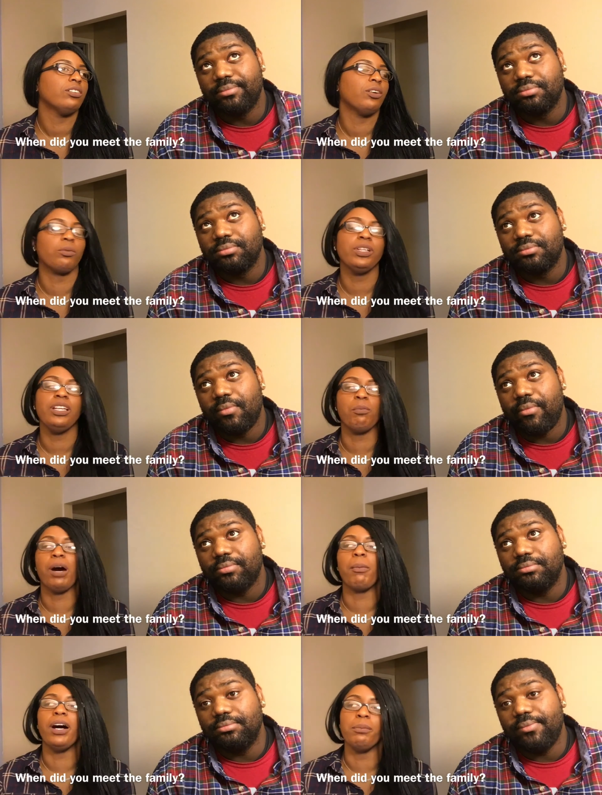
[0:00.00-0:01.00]
Speaker 1: Or oh, really my
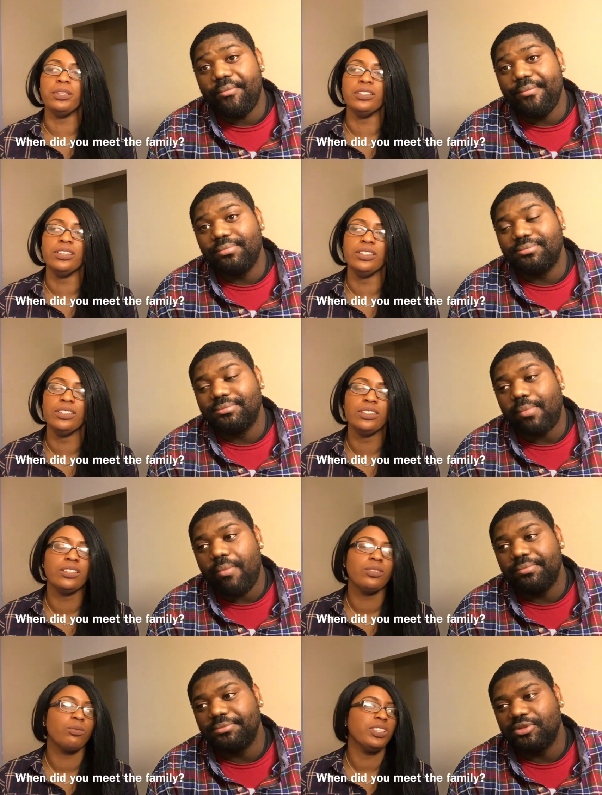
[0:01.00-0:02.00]
mama?
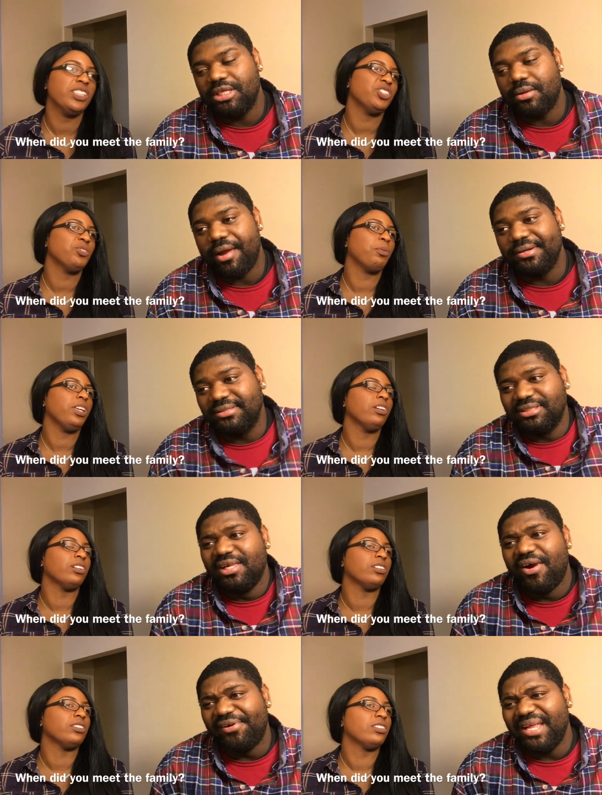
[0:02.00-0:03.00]
When did you meet her?
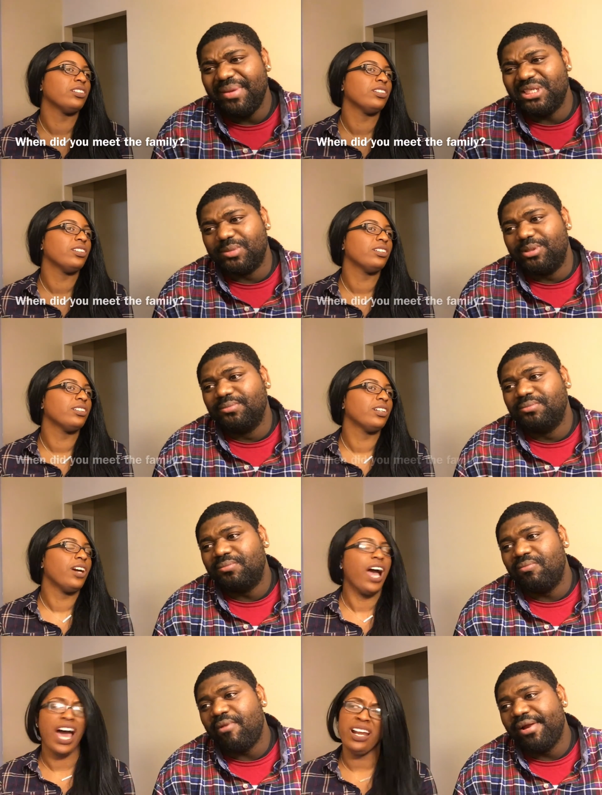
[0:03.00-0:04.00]
I met your mama.
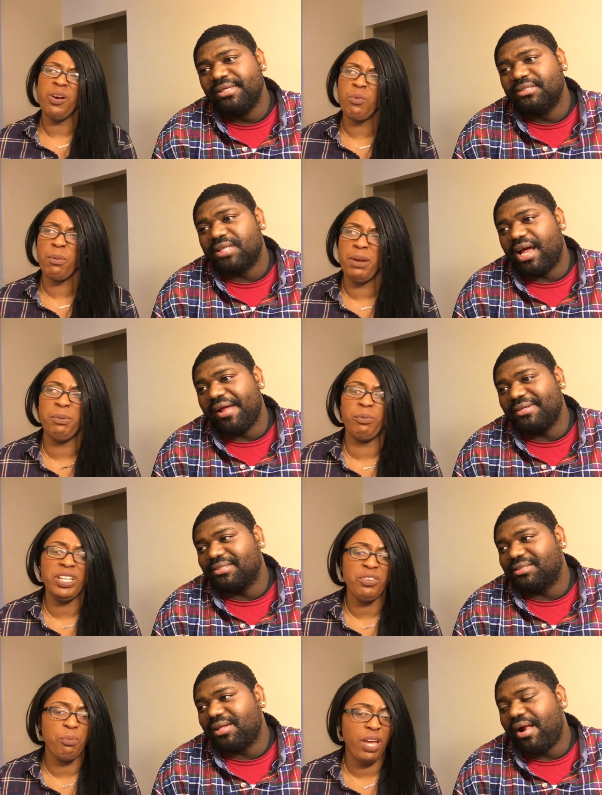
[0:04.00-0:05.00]
I don't remember when
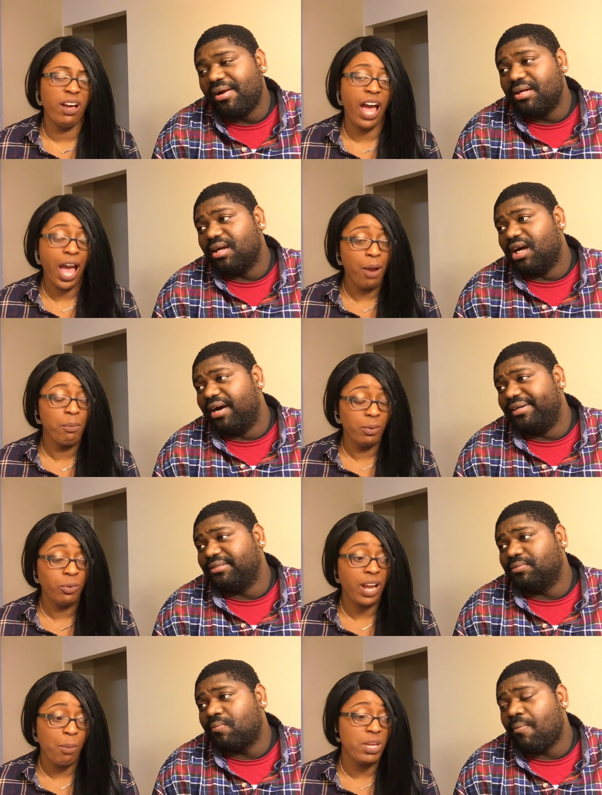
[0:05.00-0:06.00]
you met her. I remember when
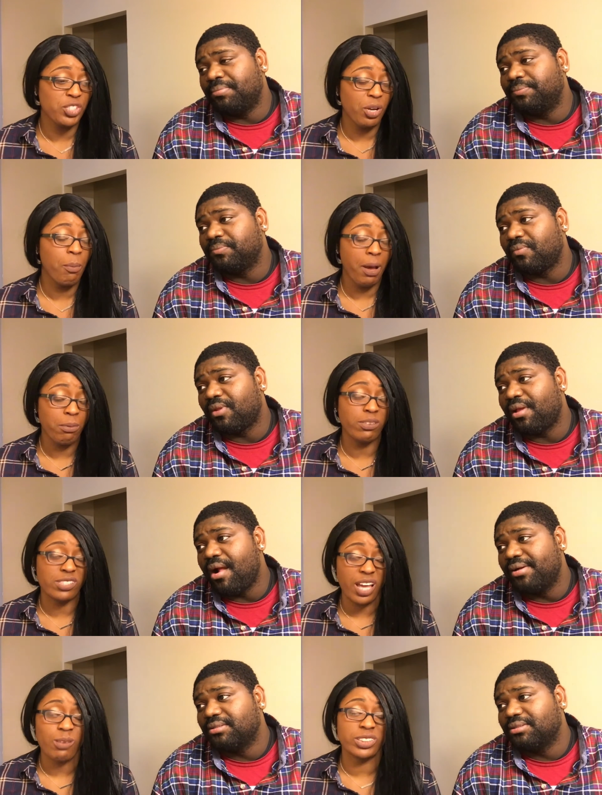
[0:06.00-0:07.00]
I met your mama because
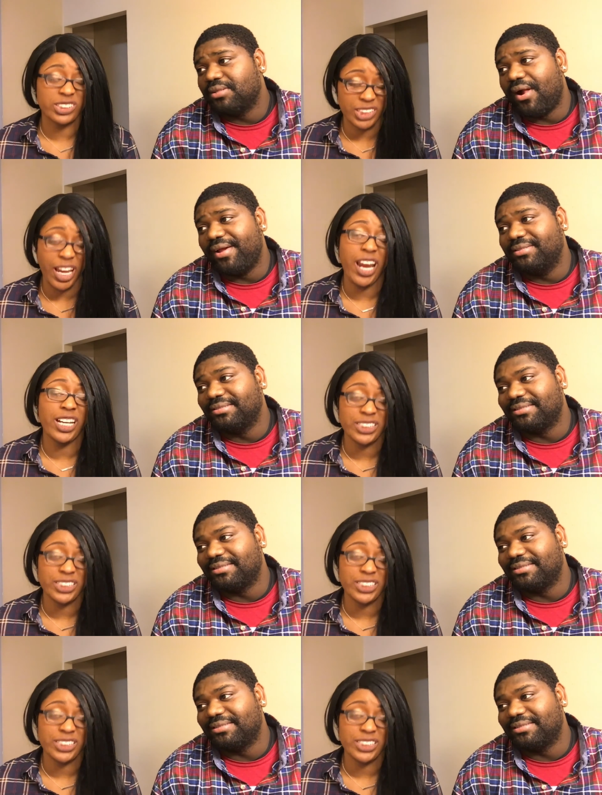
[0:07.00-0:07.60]
I was scared